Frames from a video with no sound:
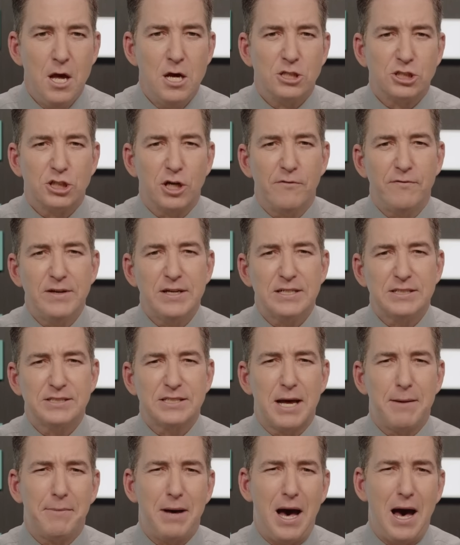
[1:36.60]
Sophia
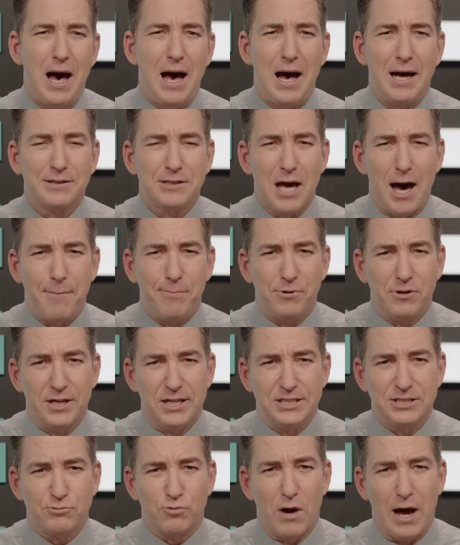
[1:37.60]

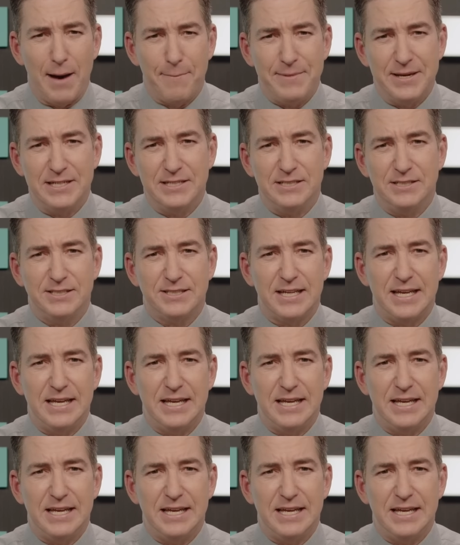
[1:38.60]
Stamatopoulou Robbins